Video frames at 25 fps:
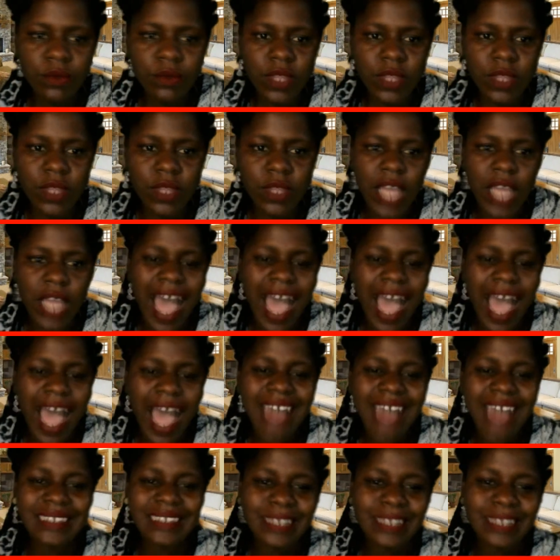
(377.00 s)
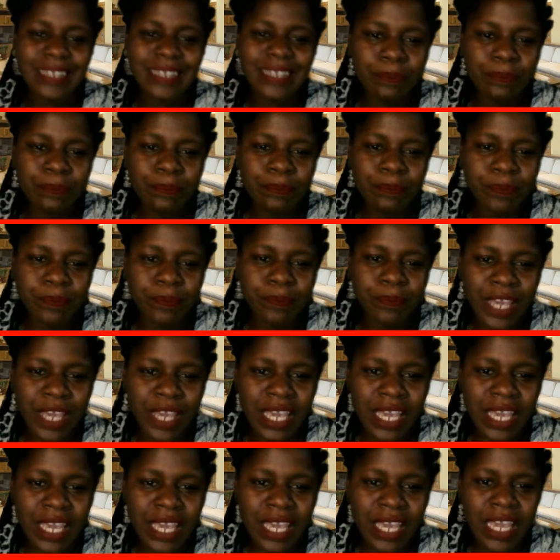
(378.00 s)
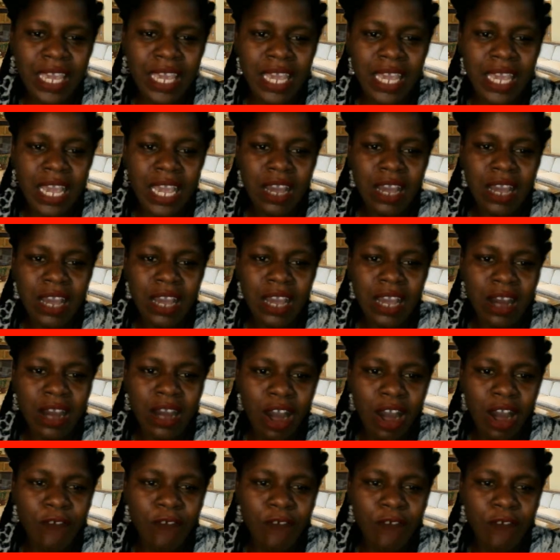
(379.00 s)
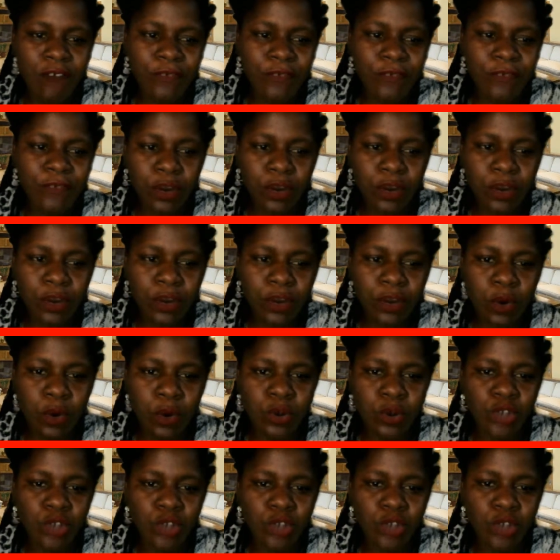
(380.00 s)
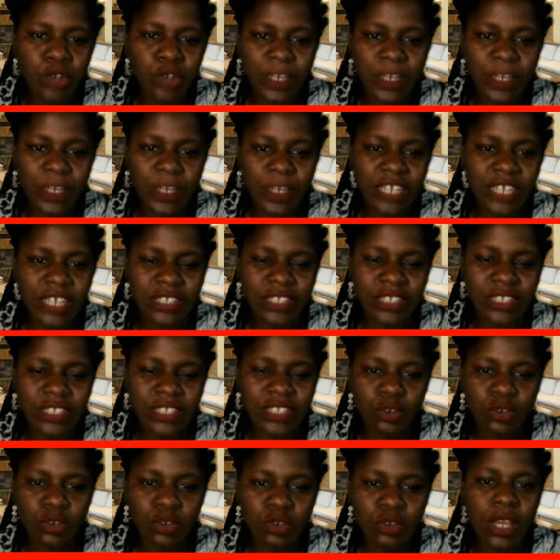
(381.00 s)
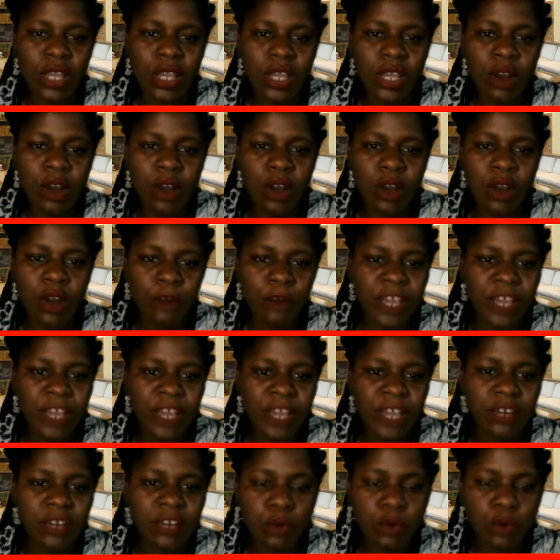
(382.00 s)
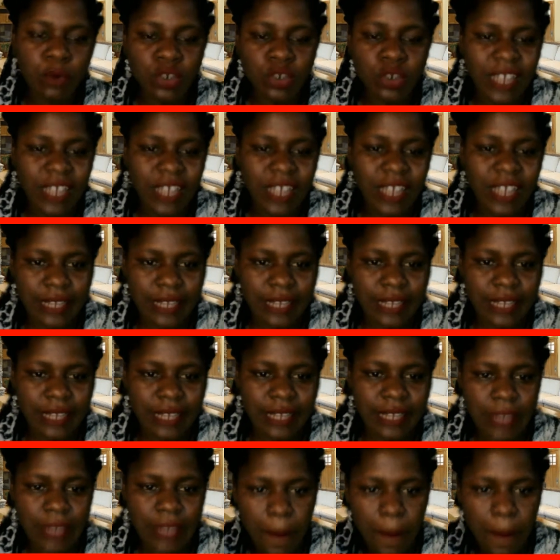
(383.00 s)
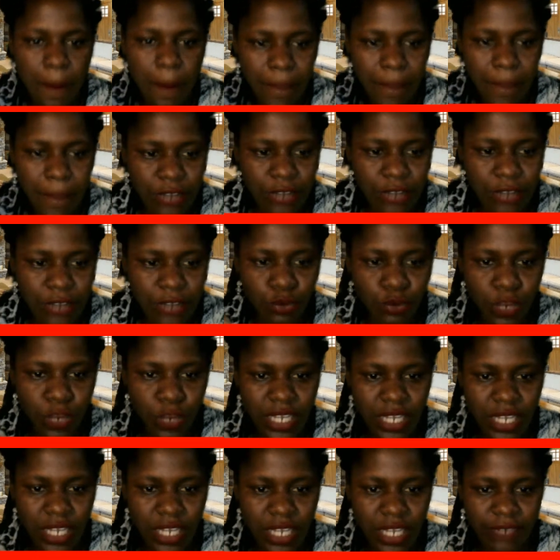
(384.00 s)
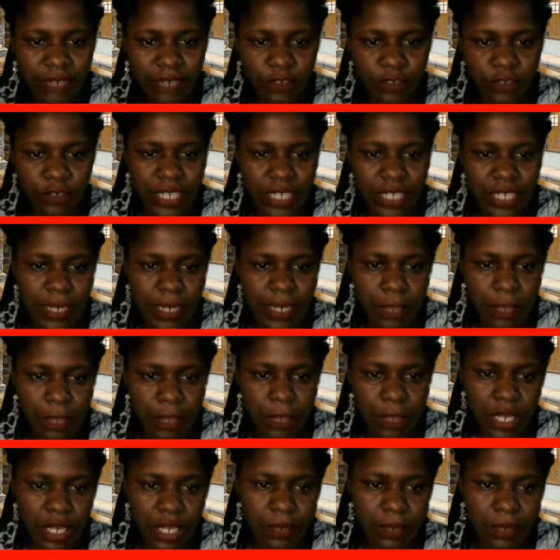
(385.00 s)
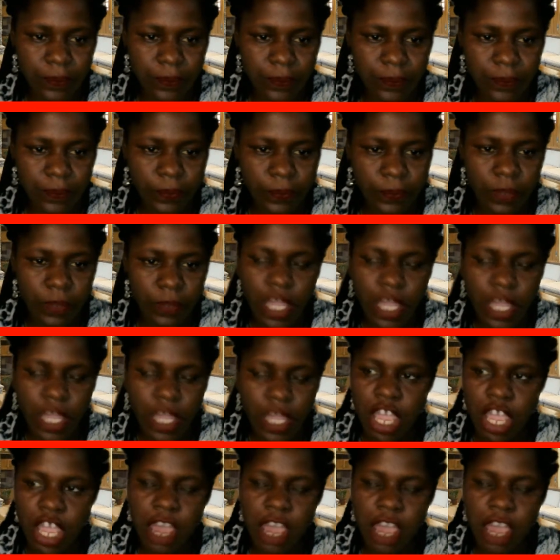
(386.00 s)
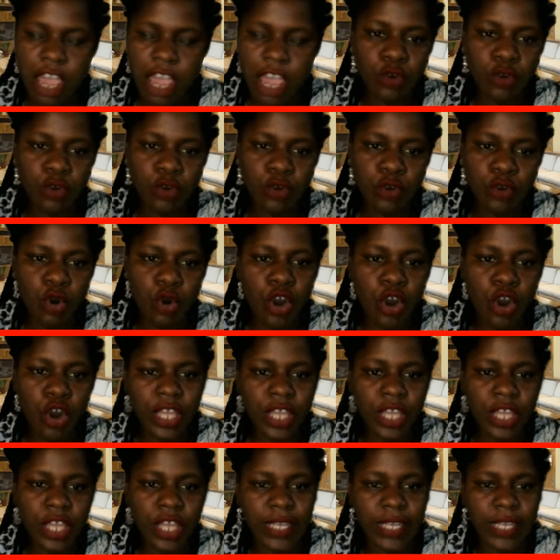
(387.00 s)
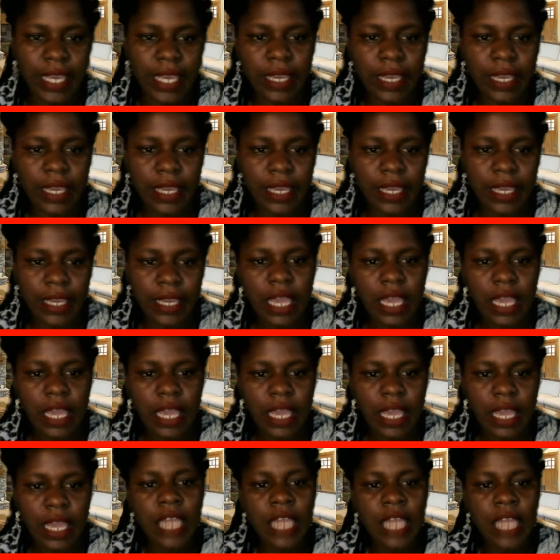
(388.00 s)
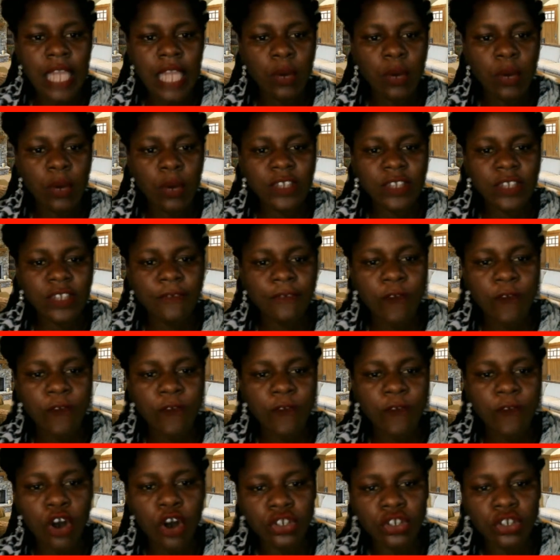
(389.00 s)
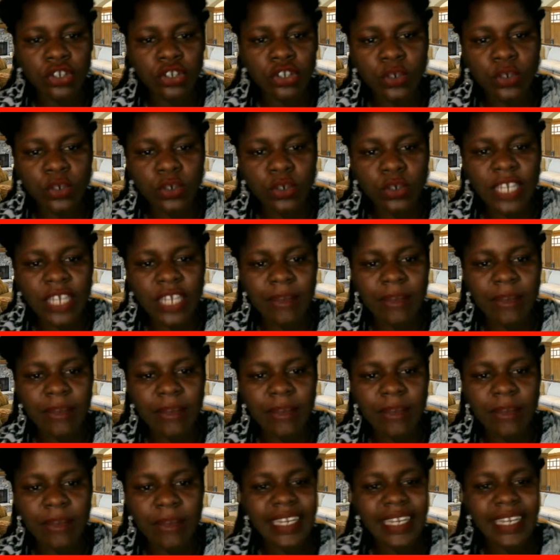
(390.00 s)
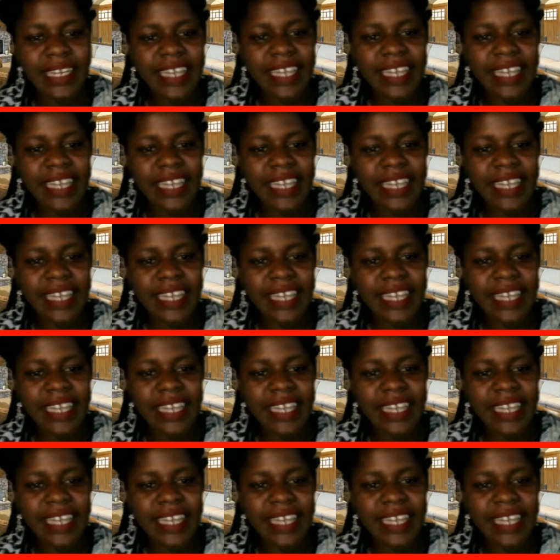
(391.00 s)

and be of a good obligation, good or big good characters back to we that voted them in. If you go in there, there was a fund looted by the late